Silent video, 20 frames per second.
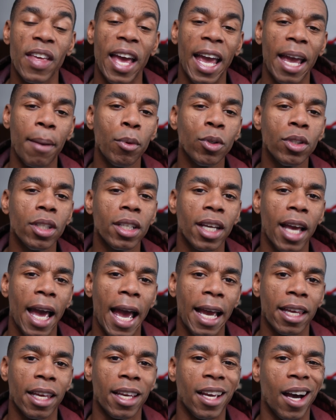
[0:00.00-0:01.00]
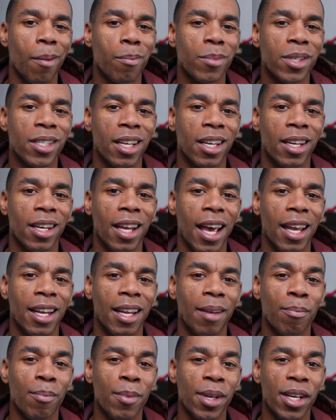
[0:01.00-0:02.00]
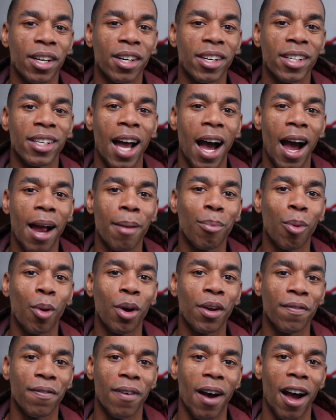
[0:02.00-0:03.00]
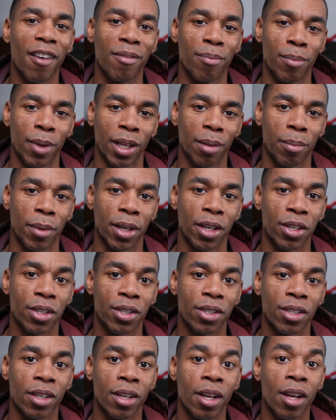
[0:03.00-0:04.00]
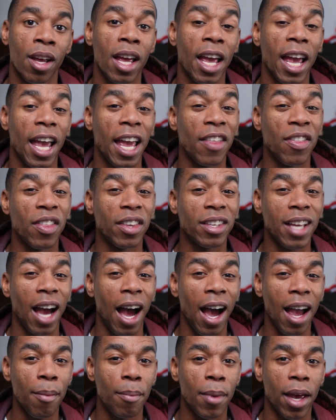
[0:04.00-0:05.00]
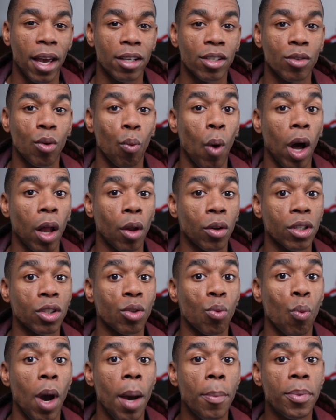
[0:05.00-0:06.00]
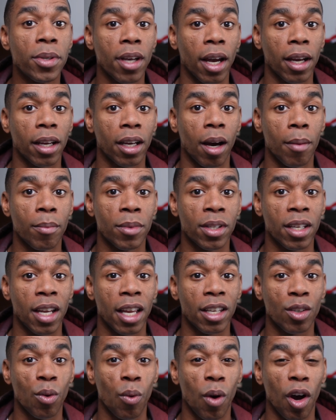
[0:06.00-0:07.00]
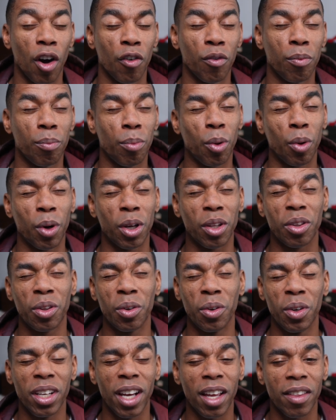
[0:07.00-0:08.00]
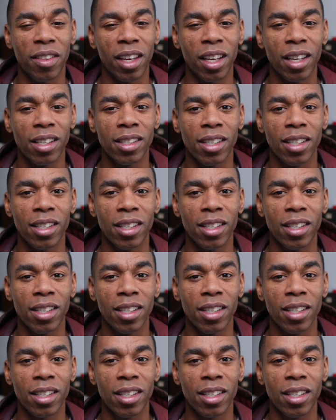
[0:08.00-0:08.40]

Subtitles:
The Hamilton Khaki comes in at a mere 9.5 millimeters. And the Timex, while on its website comes in at 12.3, I think it